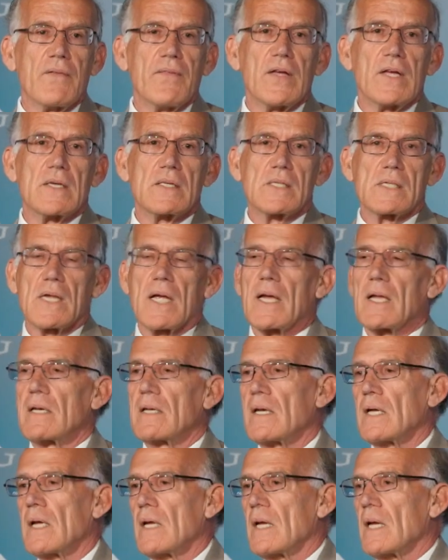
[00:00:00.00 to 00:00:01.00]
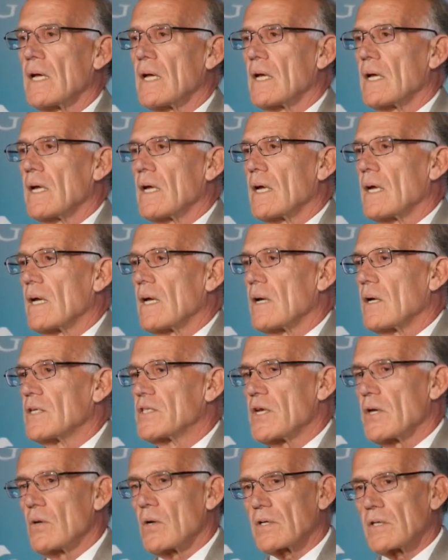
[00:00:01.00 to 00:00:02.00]
Livy had said,
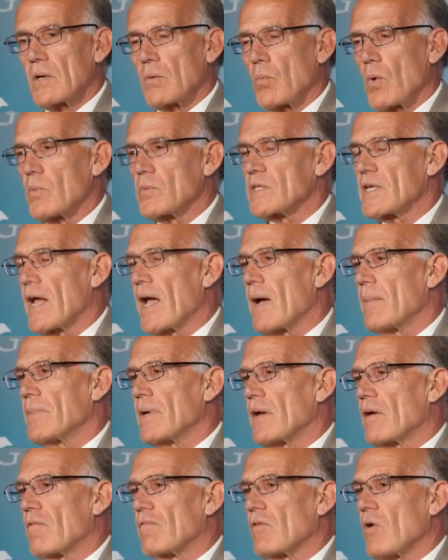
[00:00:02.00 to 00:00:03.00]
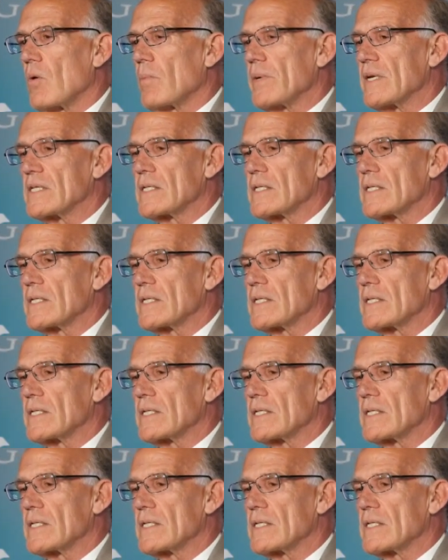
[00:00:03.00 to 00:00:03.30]
as he looked at what was happening at Rome,